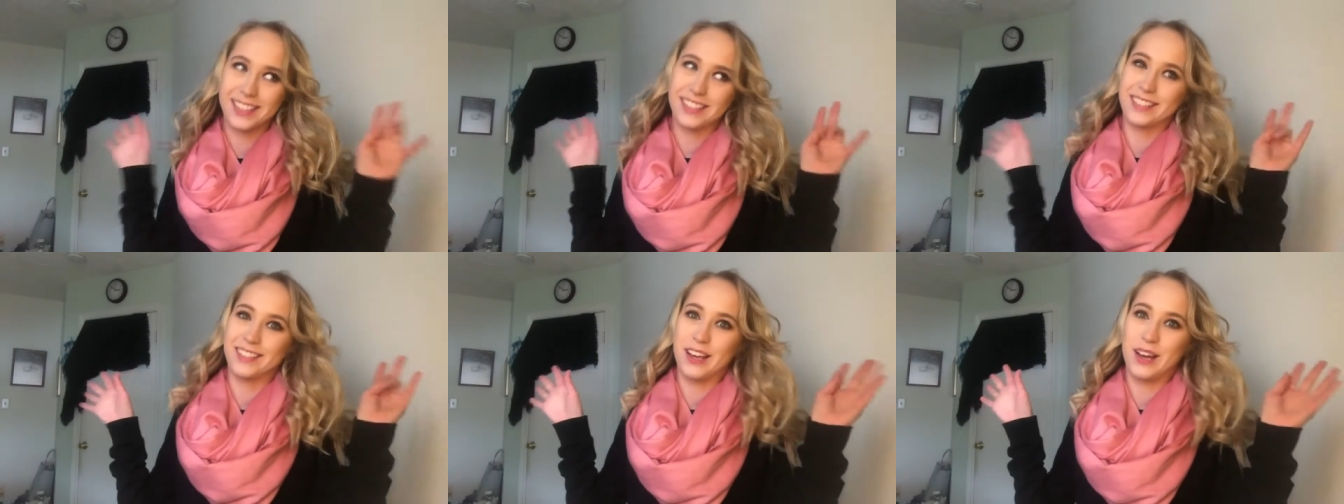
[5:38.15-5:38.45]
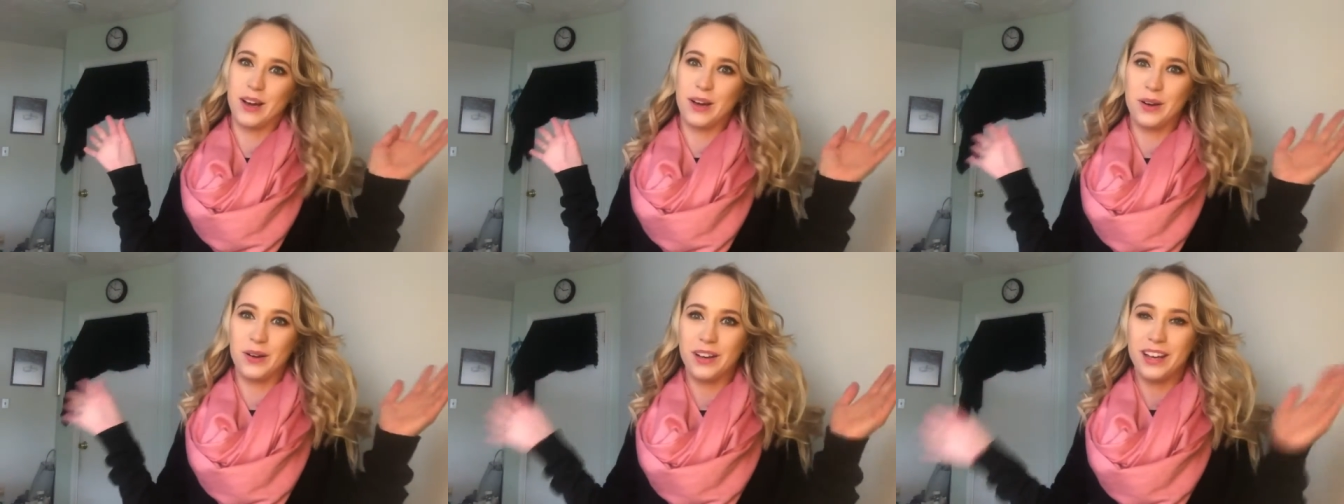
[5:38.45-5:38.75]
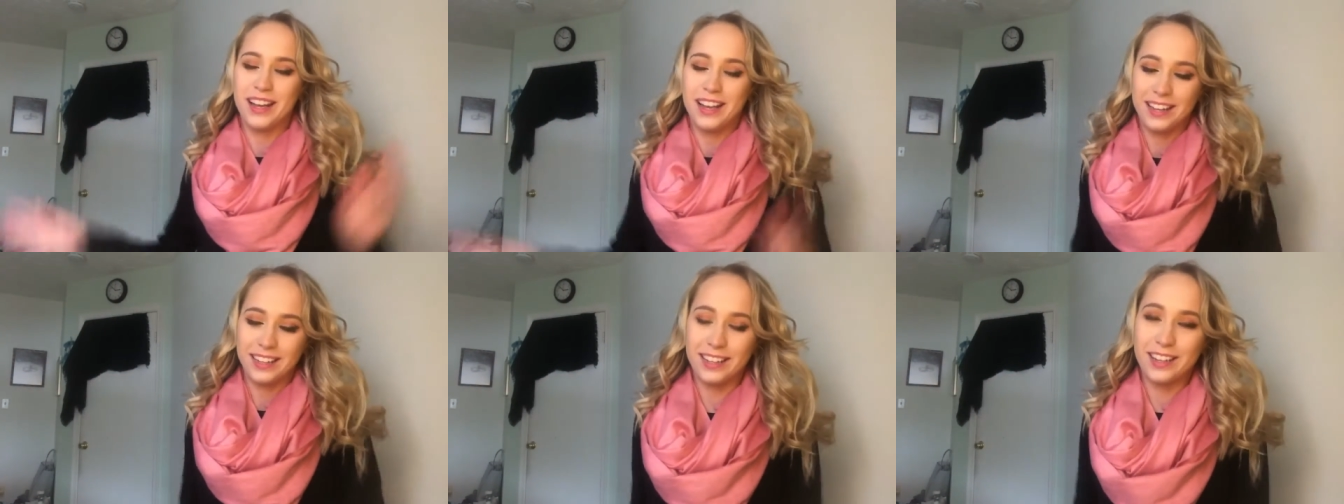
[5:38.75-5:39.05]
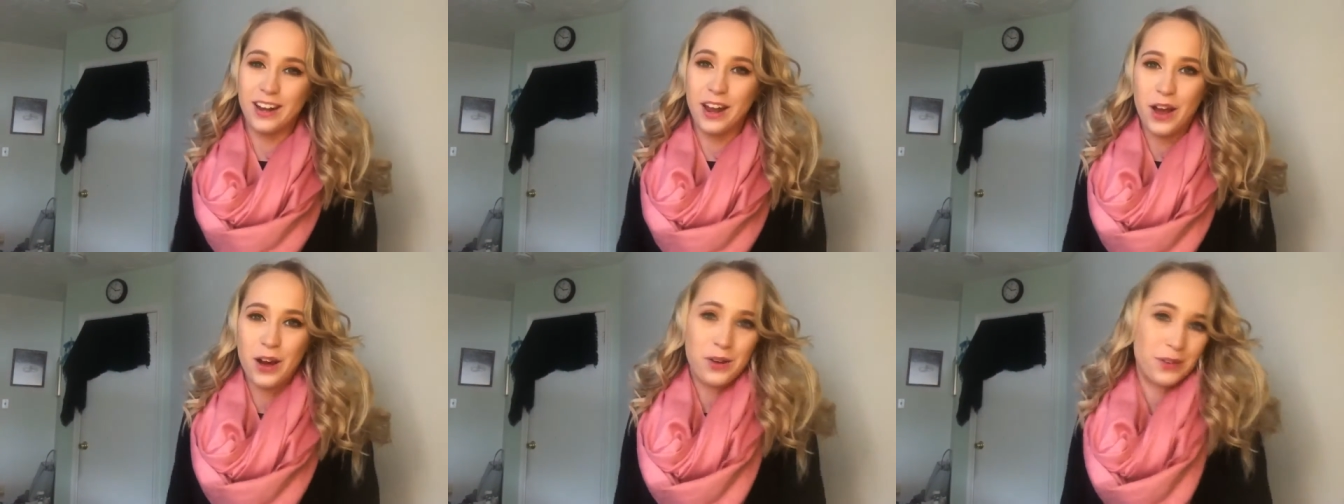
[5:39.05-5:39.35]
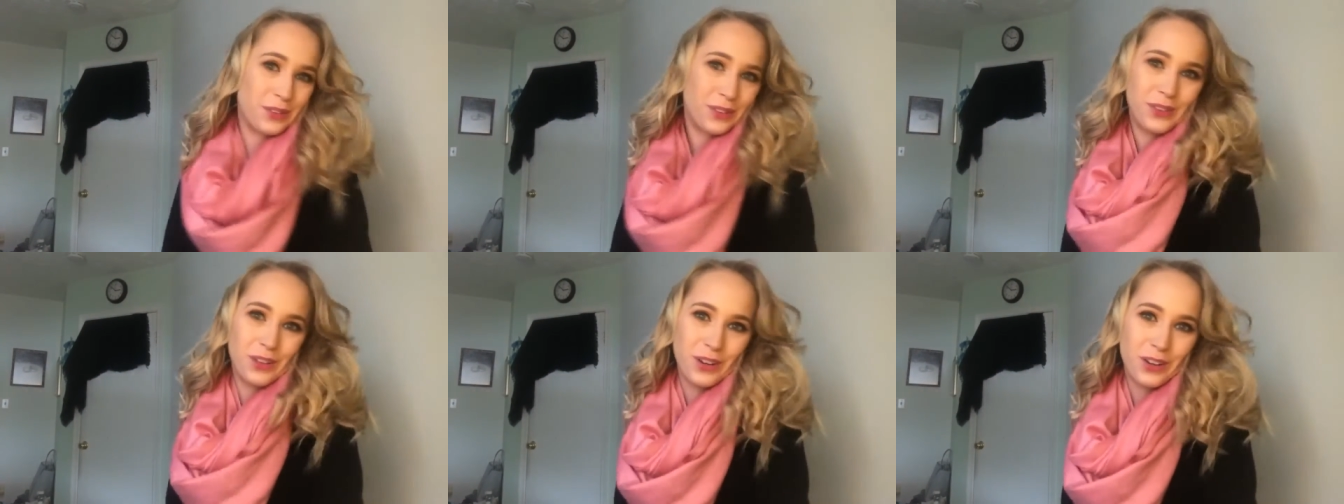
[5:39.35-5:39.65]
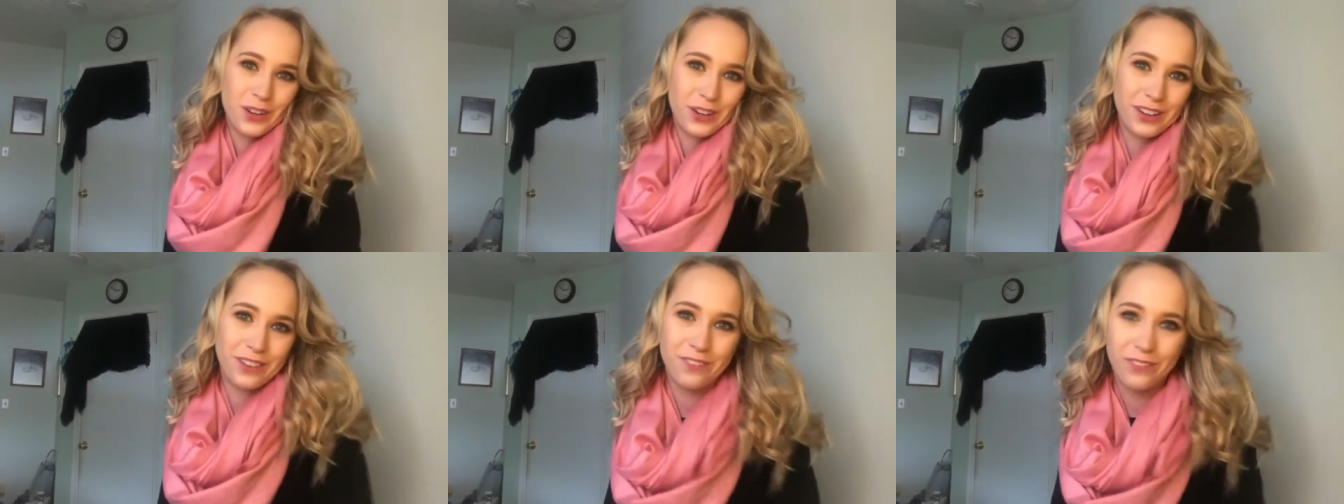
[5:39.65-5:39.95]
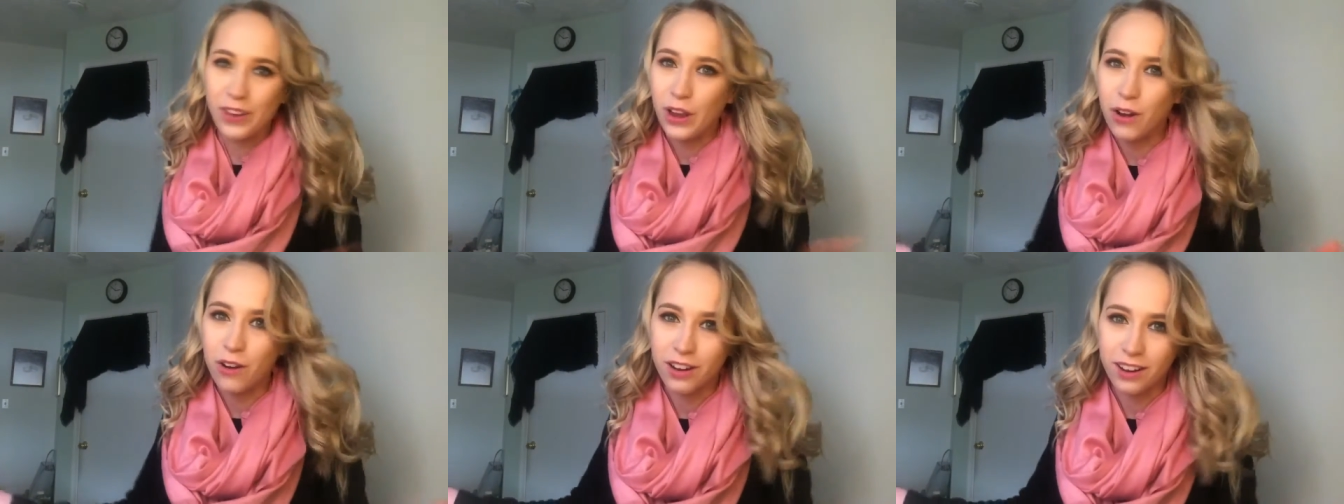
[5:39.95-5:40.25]
So, you know, you look good,
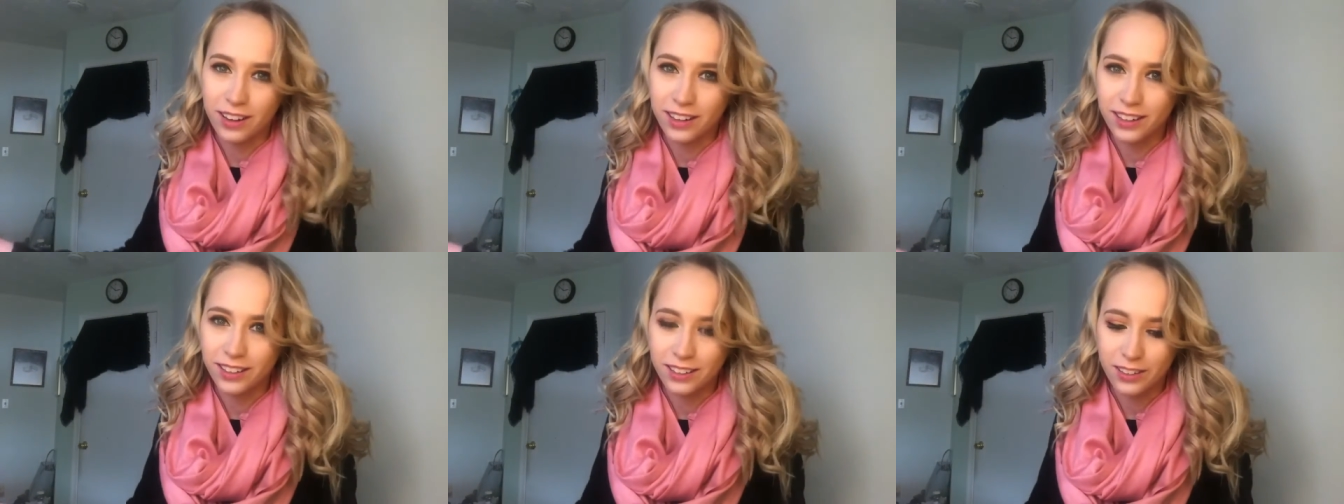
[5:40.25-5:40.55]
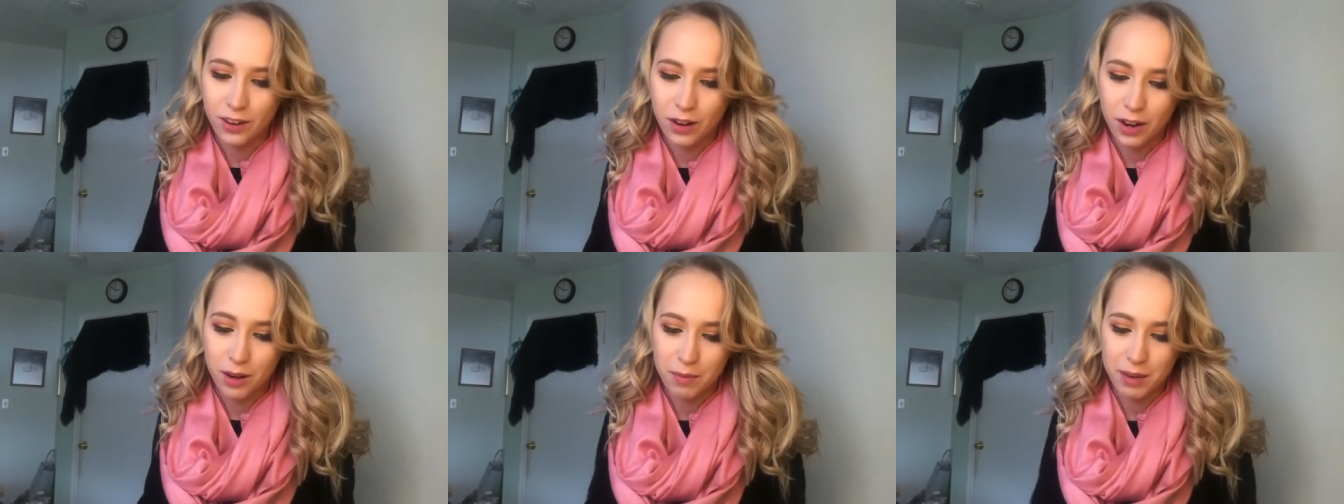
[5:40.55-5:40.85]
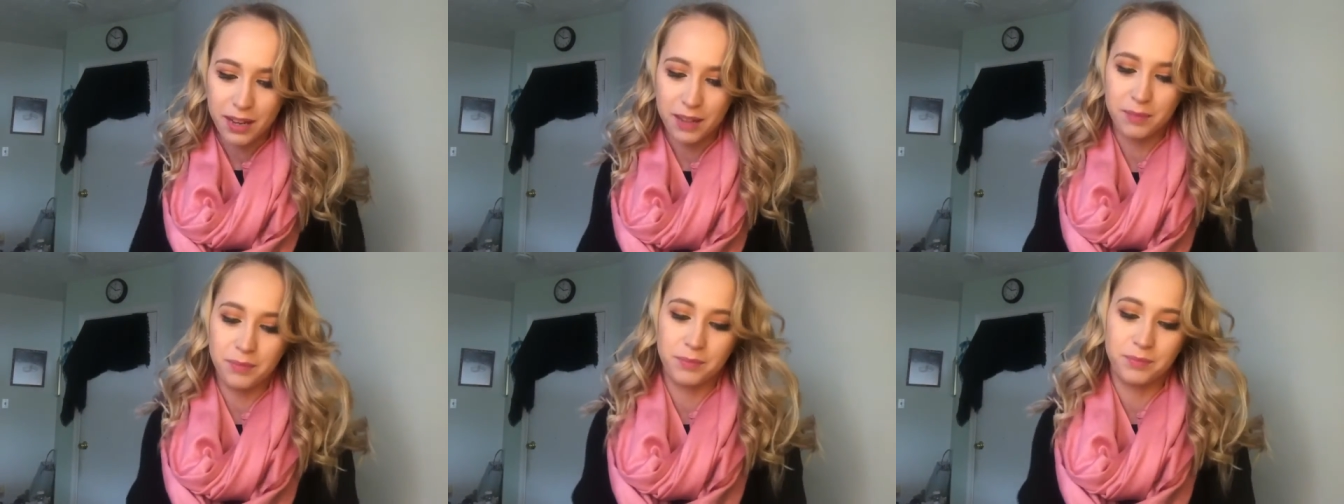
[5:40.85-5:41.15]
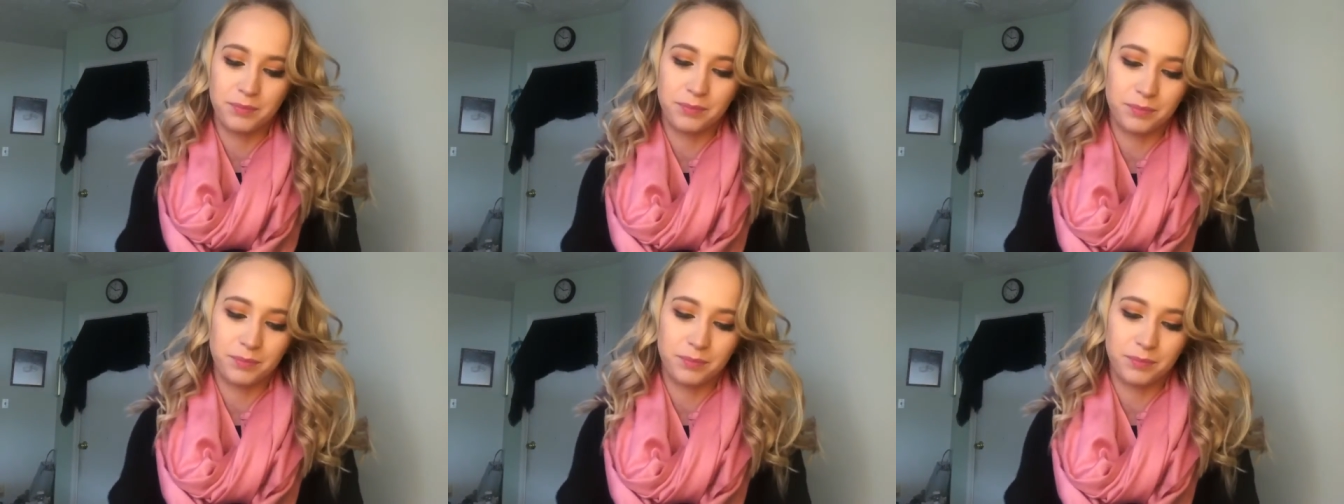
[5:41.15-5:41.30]
feel good, you know what I mean?